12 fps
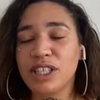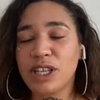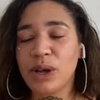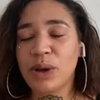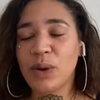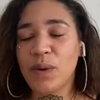
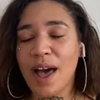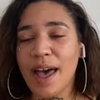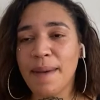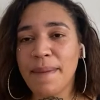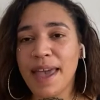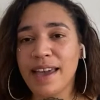So,
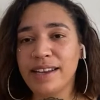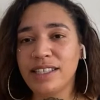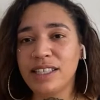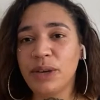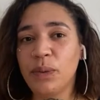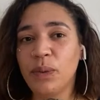I'm
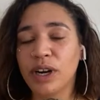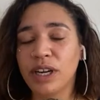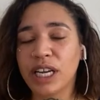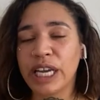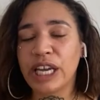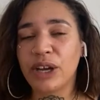actually
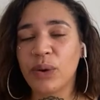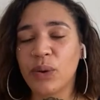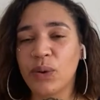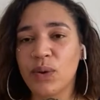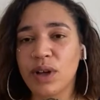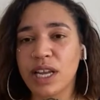working
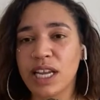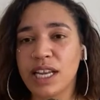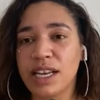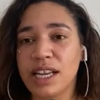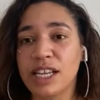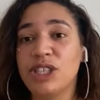
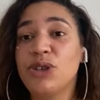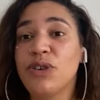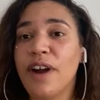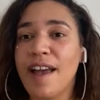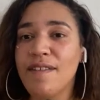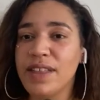on
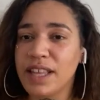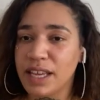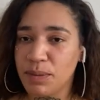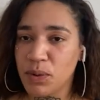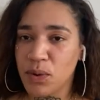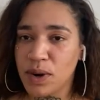
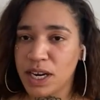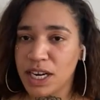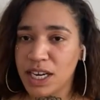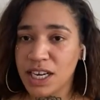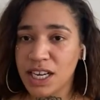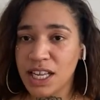traveling
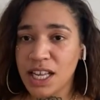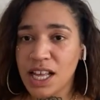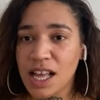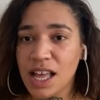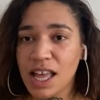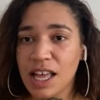more
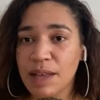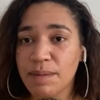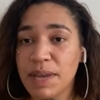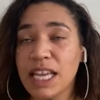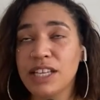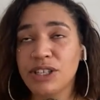um, and